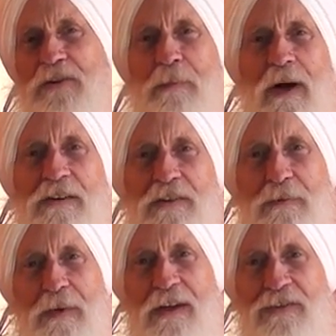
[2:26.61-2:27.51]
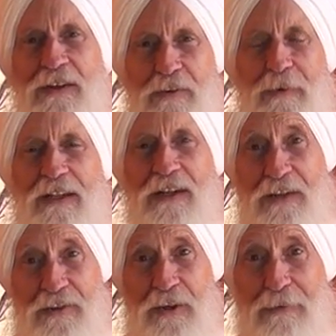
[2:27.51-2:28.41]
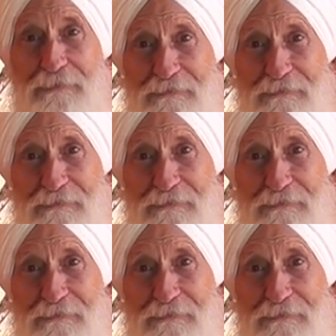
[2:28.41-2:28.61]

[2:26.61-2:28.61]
so much is because he is my teacher.